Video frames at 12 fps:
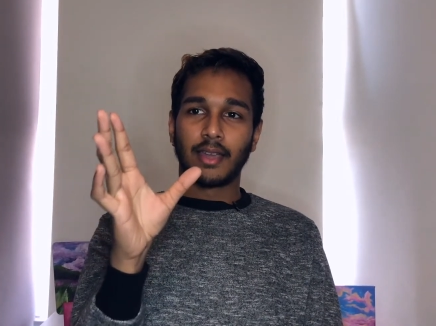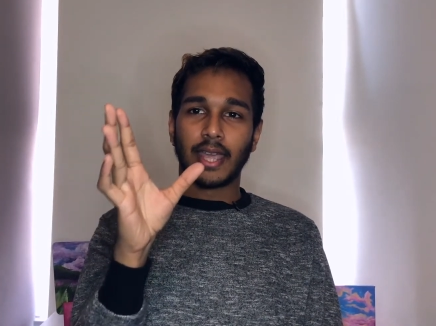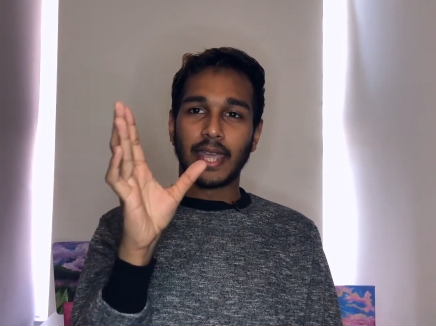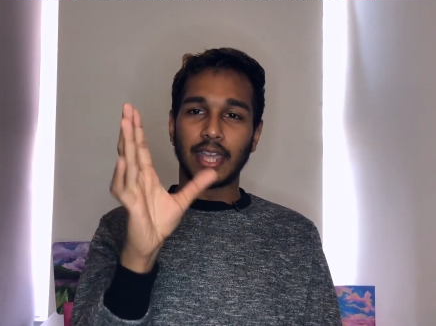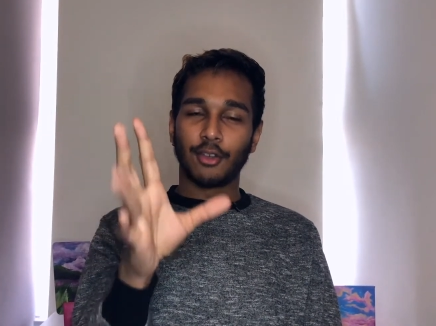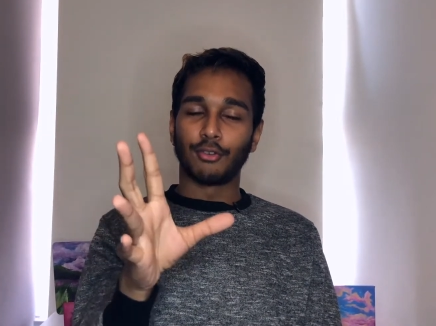
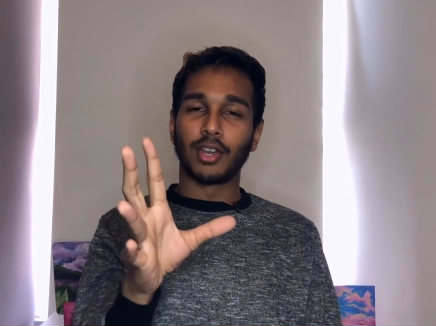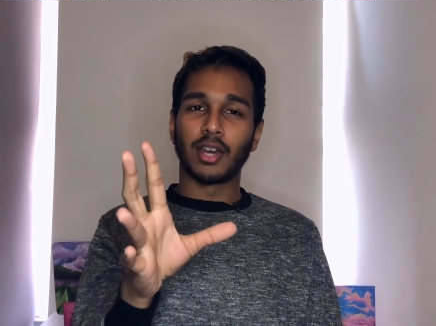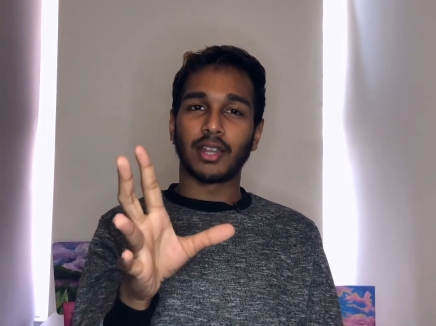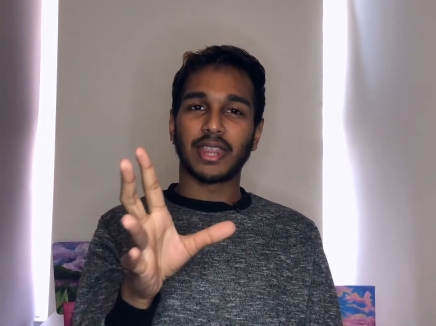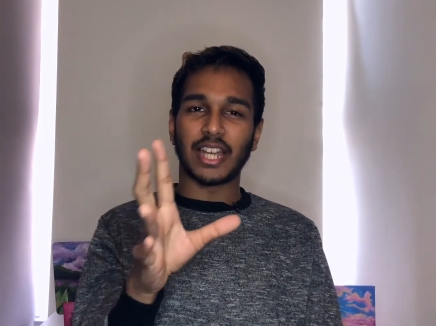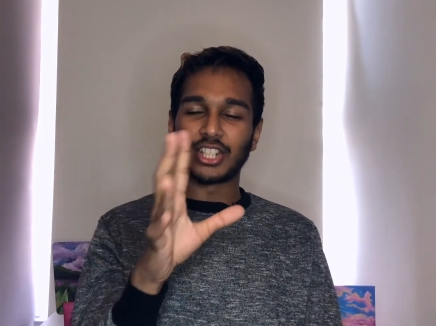
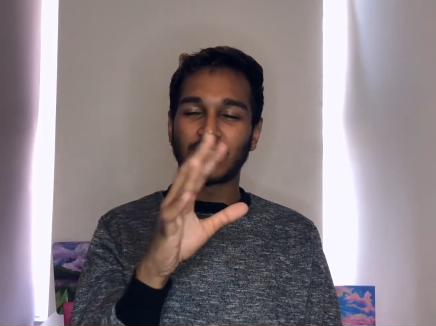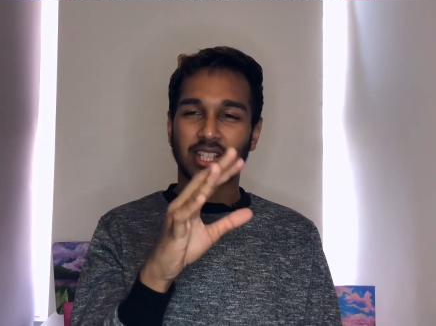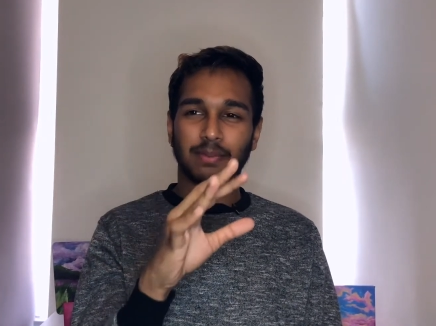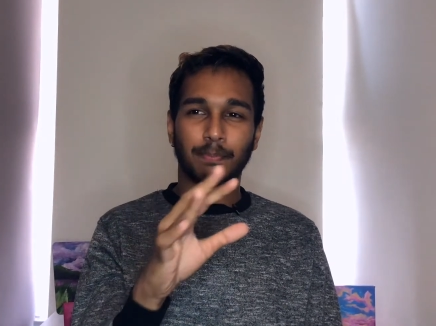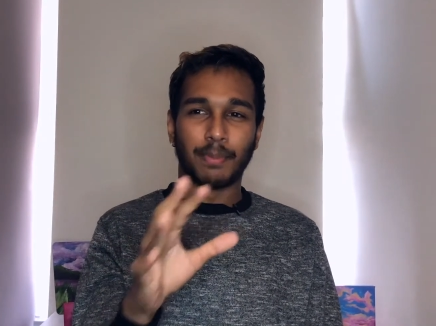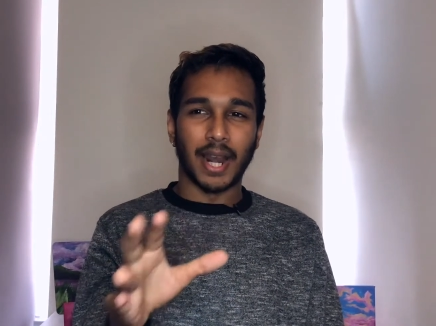area that's
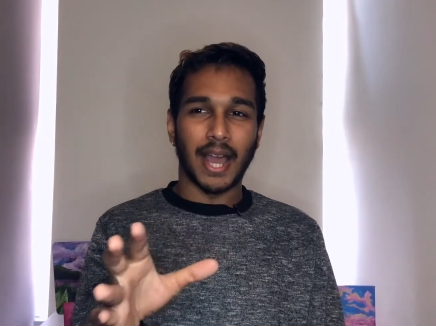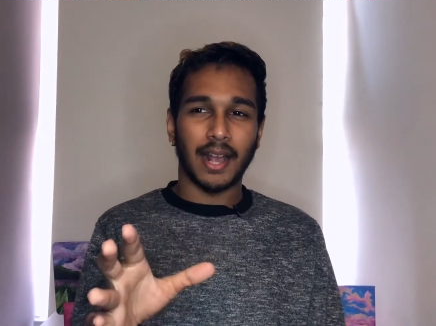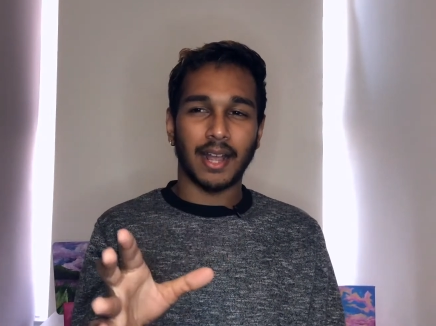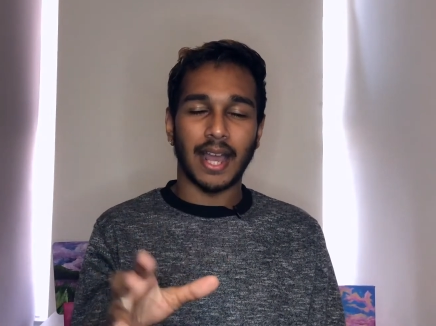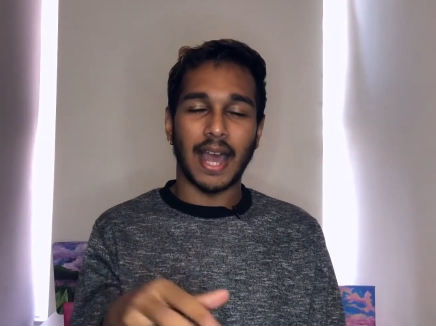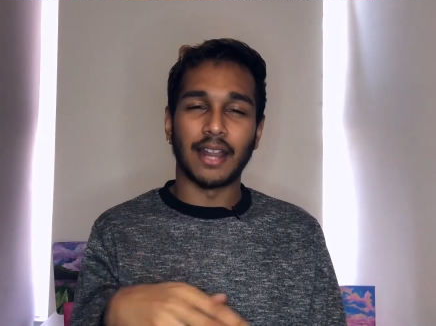just
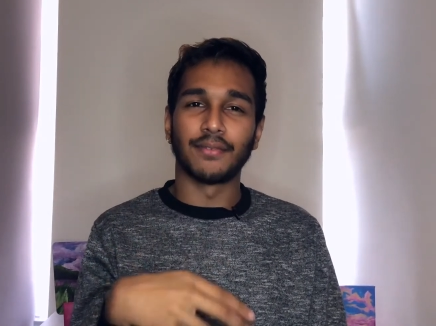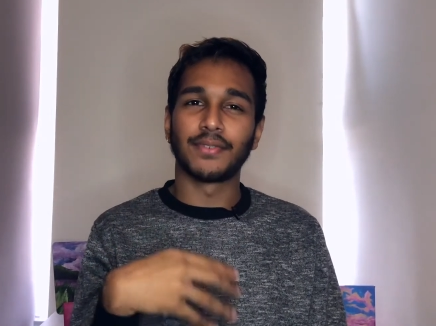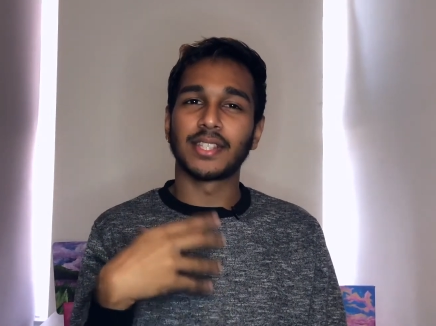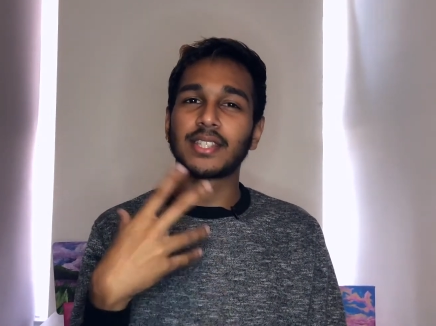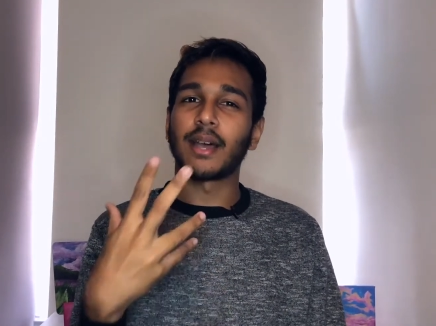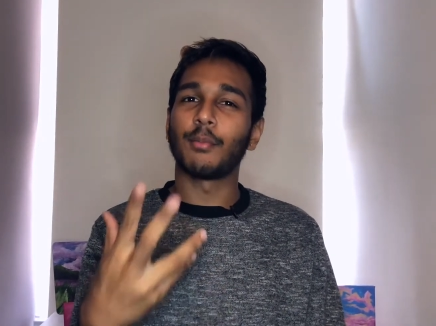black, and for
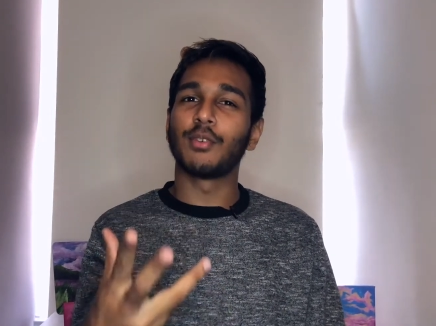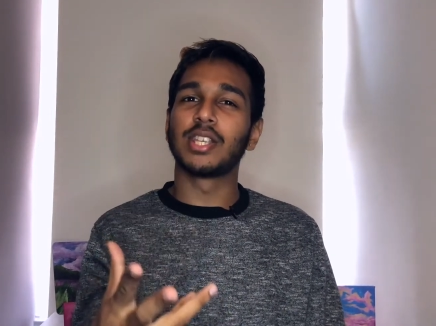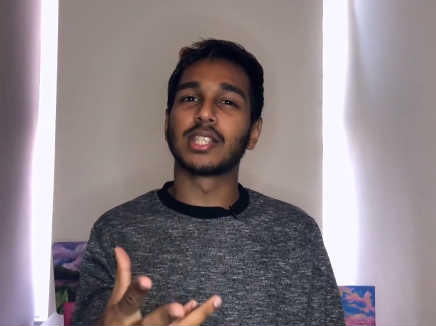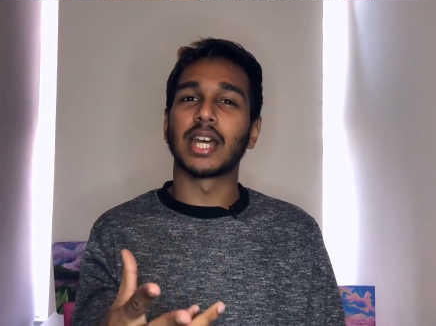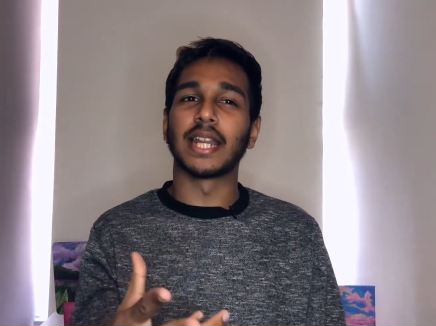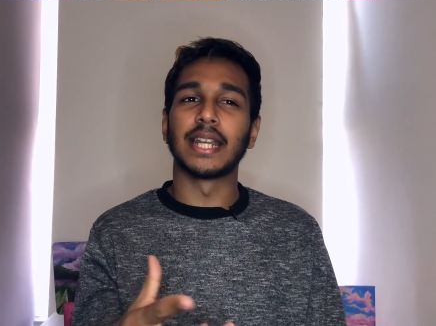some
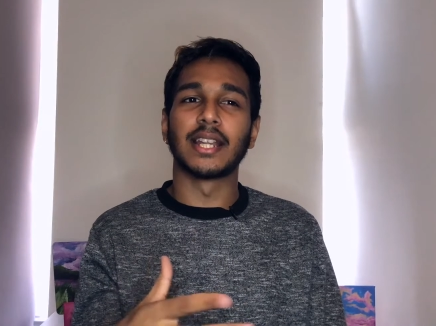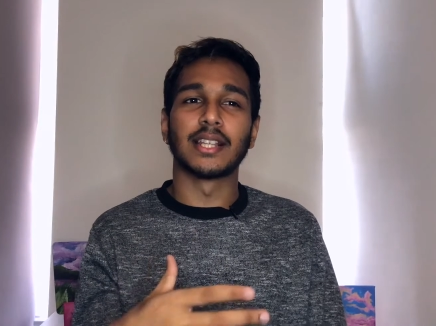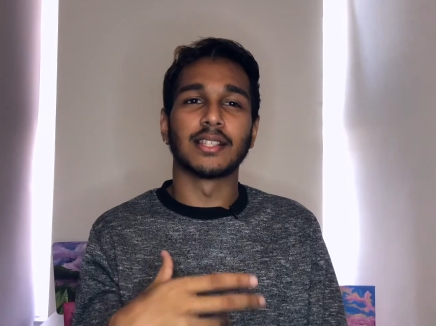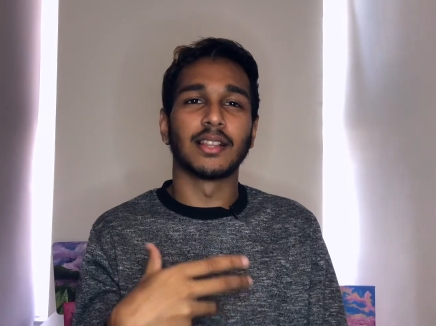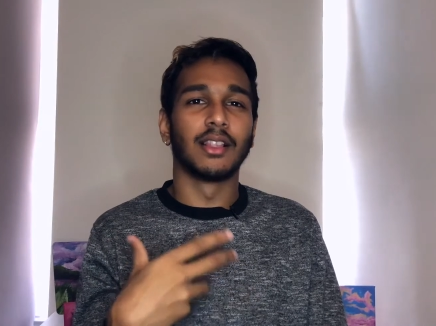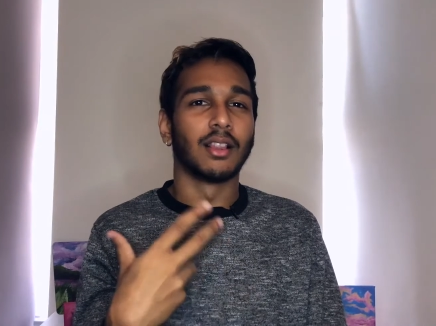reason it
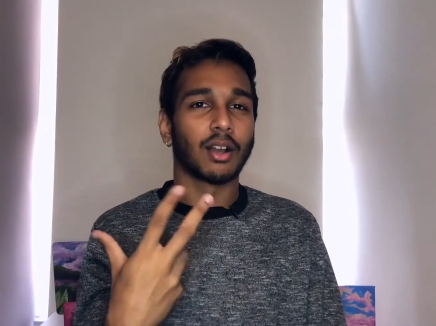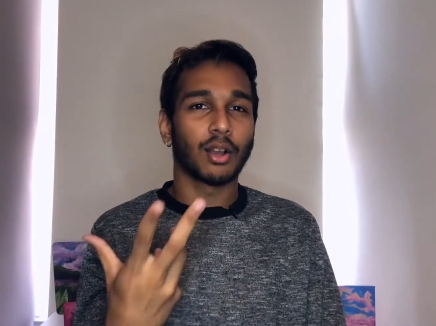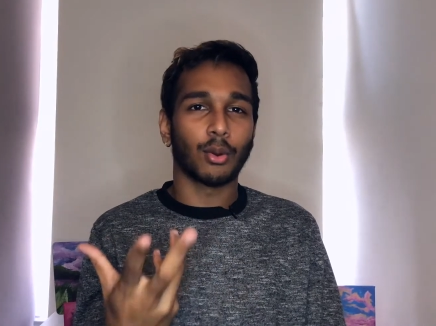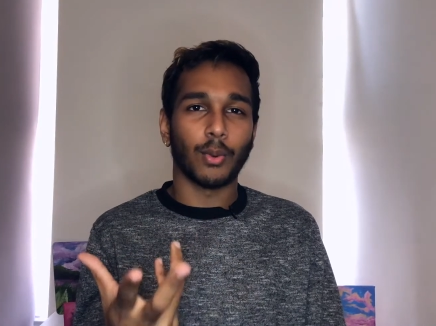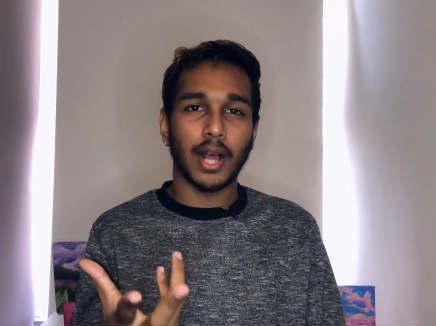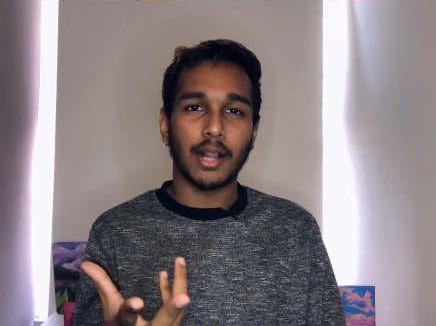doesn't
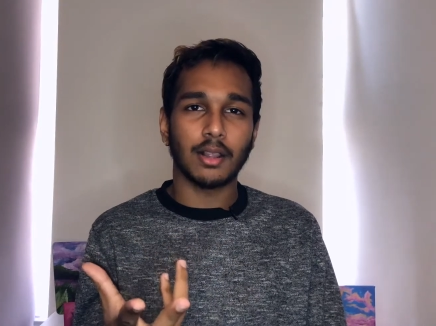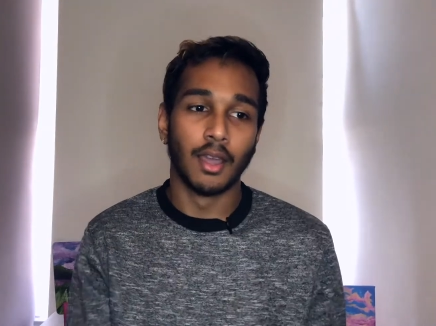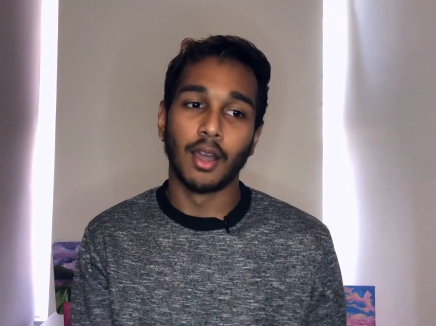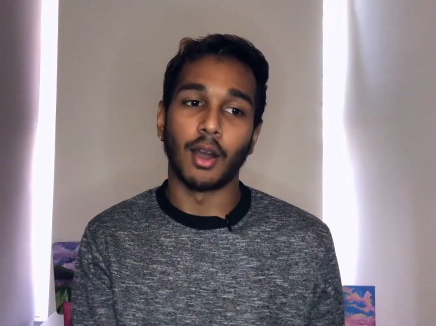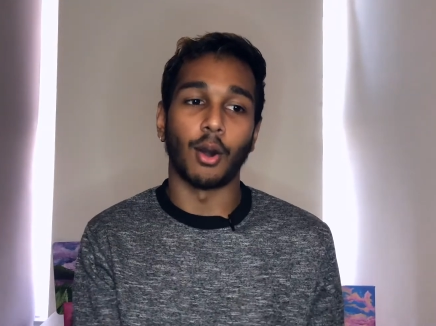look well.